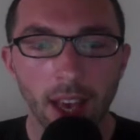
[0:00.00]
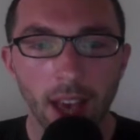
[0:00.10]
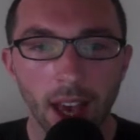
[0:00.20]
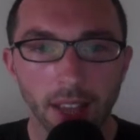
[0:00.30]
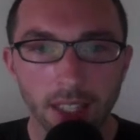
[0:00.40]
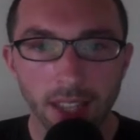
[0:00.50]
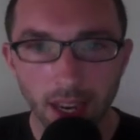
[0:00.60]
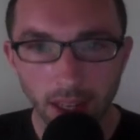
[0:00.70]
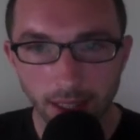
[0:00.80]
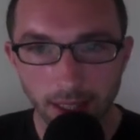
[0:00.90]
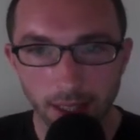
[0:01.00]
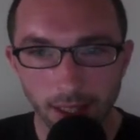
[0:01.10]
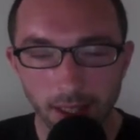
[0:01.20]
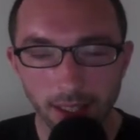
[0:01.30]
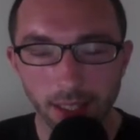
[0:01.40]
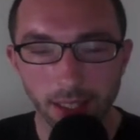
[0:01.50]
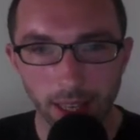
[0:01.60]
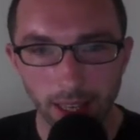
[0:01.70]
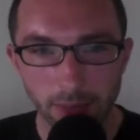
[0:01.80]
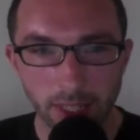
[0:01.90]
And the title is
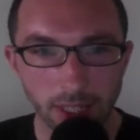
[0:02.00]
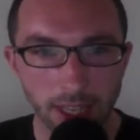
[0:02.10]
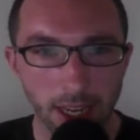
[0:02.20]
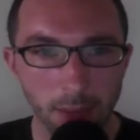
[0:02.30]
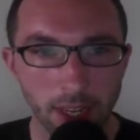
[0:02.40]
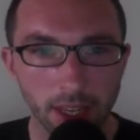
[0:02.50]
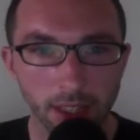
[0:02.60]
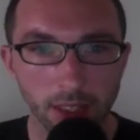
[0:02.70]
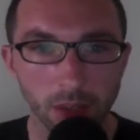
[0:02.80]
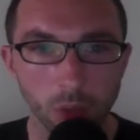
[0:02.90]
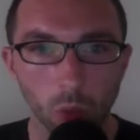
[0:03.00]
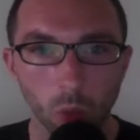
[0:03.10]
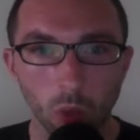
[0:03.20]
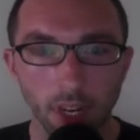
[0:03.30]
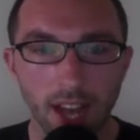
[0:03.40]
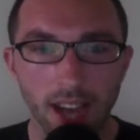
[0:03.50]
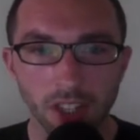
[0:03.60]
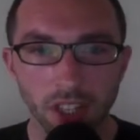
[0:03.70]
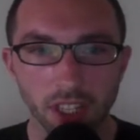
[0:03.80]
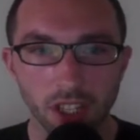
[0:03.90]
slightly misleading because what it
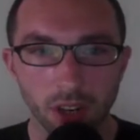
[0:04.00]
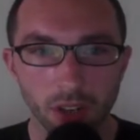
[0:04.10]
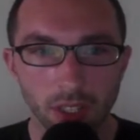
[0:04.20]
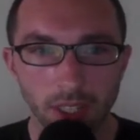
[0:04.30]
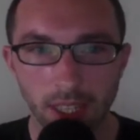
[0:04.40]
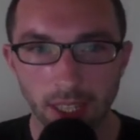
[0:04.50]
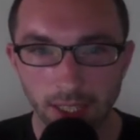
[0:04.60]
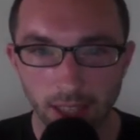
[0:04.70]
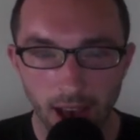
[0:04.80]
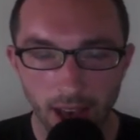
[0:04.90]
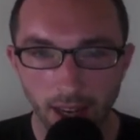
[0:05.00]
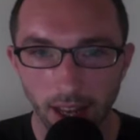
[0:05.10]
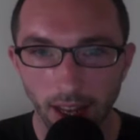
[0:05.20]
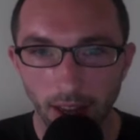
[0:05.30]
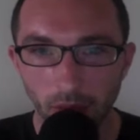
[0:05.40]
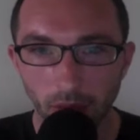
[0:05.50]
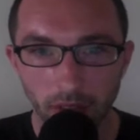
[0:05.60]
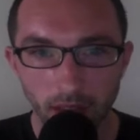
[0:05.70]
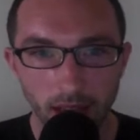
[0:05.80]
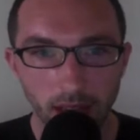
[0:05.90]
actually shows is that
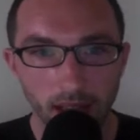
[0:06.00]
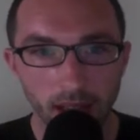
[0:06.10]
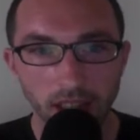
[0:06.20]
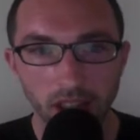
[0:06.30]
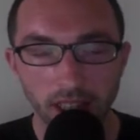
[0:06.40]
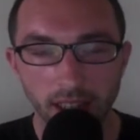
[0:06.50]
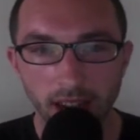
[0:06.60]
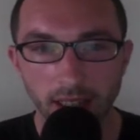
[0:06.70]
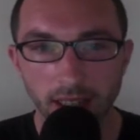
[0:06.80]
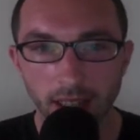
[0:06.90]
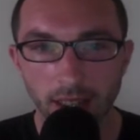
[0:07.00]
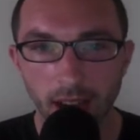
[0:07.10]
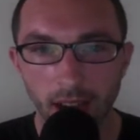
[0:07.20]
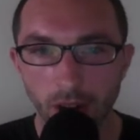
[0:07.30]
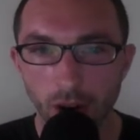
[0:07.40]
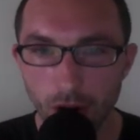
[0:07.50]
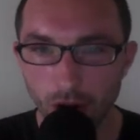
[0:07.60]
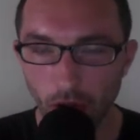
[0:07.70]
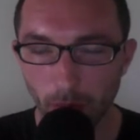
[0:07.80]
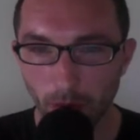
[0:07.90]
the ketogenic diet does not
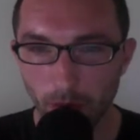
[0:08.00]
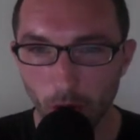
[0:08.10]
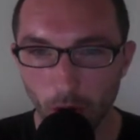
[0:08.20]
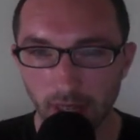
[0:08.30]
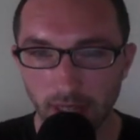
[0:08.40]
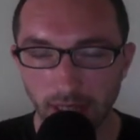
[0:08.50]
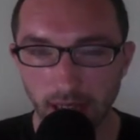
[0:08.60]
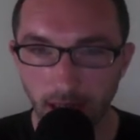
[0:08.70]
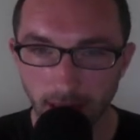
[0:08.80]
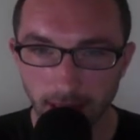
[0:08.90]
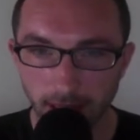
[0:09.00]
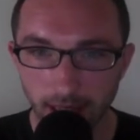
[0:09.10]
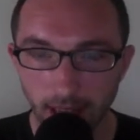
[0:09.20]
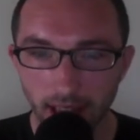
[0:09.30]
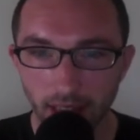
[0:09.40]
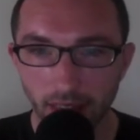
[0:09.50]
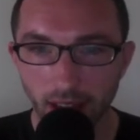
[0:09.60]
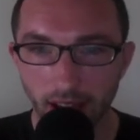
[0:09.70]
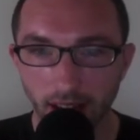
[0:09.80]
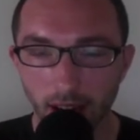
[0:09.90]
hurt the performance gains
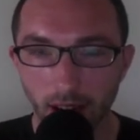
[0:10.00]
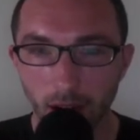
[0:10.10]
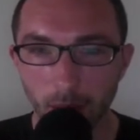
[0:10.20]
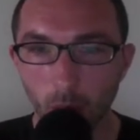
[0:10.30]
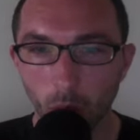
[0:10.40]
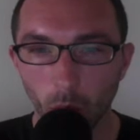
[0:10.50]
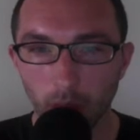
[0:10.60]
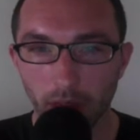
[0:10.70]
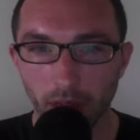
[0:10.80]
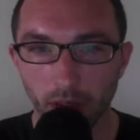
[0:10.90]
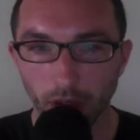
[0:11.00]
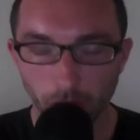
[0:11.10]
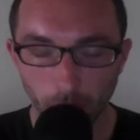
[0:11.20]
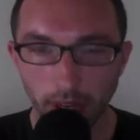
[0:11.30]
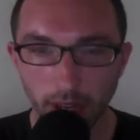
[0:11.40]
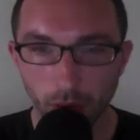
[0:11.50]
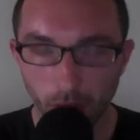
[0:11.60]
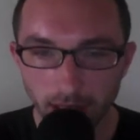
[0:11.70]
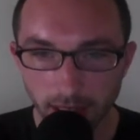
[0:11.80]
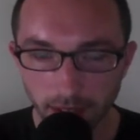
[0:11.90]
that come with doing
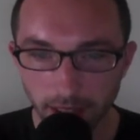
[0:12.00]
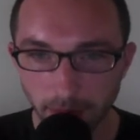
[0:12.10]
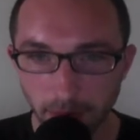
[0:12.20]
CrossFit.